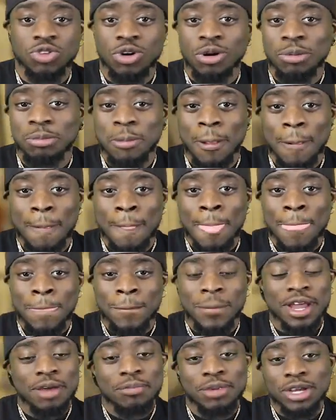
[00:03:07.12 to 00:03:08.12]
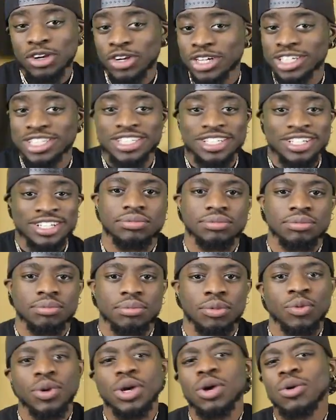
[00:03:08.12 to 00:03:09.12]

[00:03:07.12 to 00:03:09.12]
from Miami Christian. We're